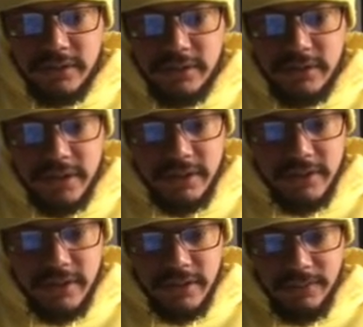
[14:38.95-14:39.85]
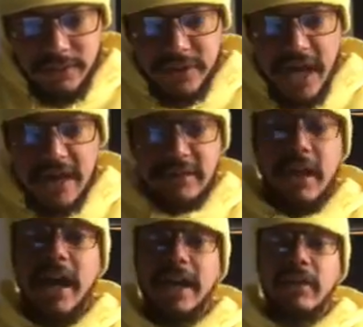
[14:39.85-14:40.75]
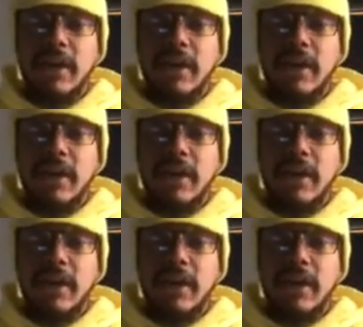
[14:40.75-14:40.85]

Uh, okay, um, gaslighting.